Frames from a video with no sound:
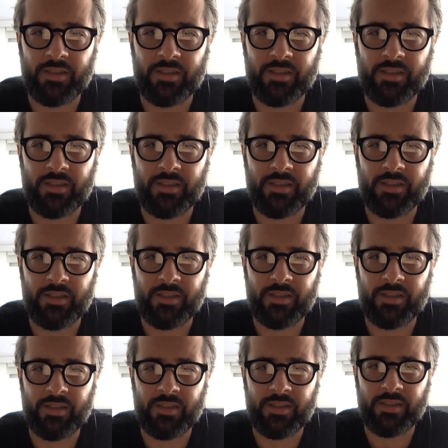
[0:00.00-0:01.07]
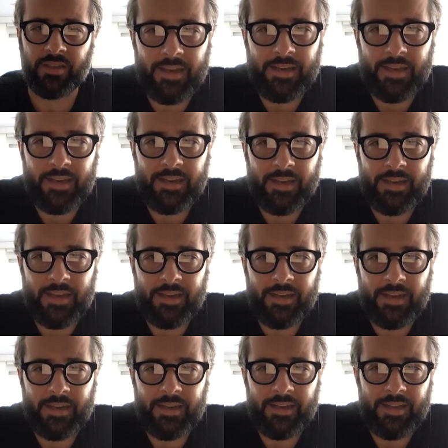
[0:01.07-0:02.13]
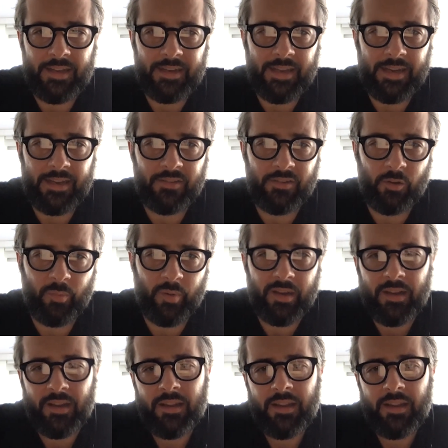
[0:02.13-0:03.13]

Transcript: There's a lot more written about that they can get into, but